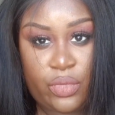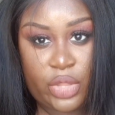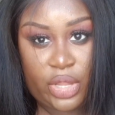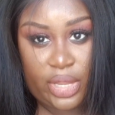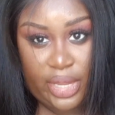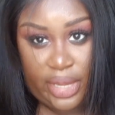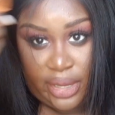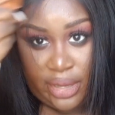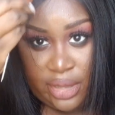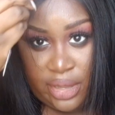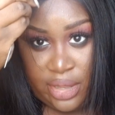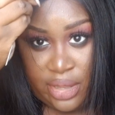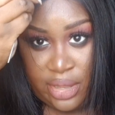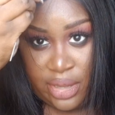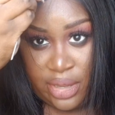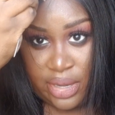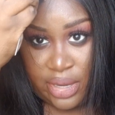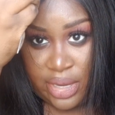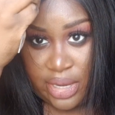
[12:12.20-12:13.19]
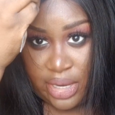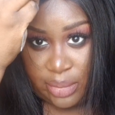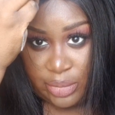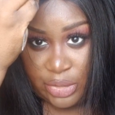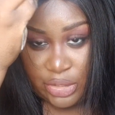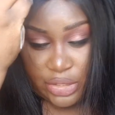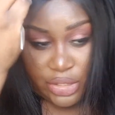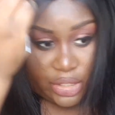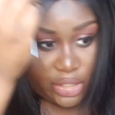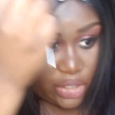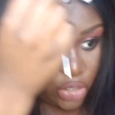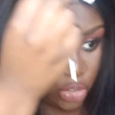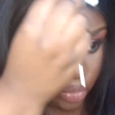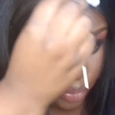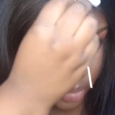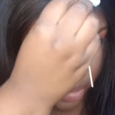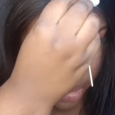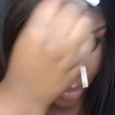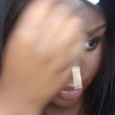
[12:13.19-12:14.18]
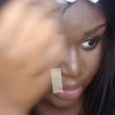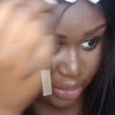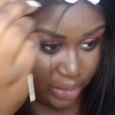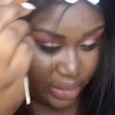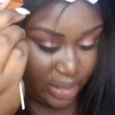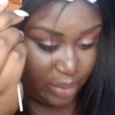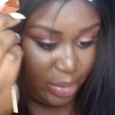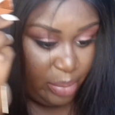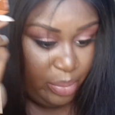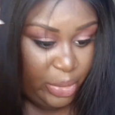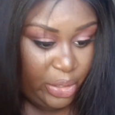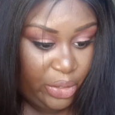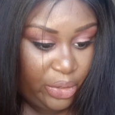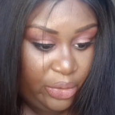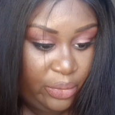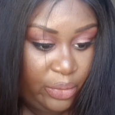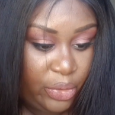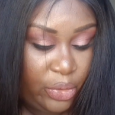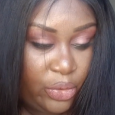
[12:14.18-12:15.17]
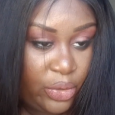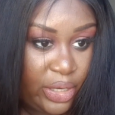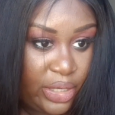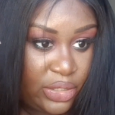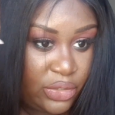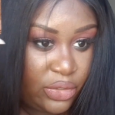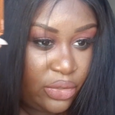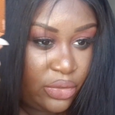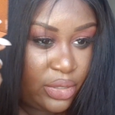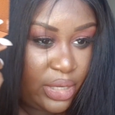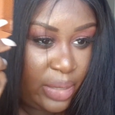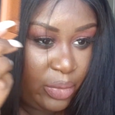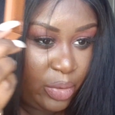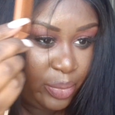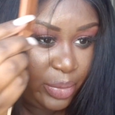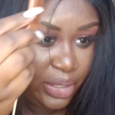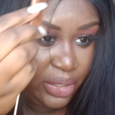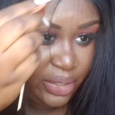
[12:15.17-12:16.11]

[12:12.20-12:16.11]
Okay, and I'm just gonna comb it. I'm gonna look in my mirror real quick, so I won't be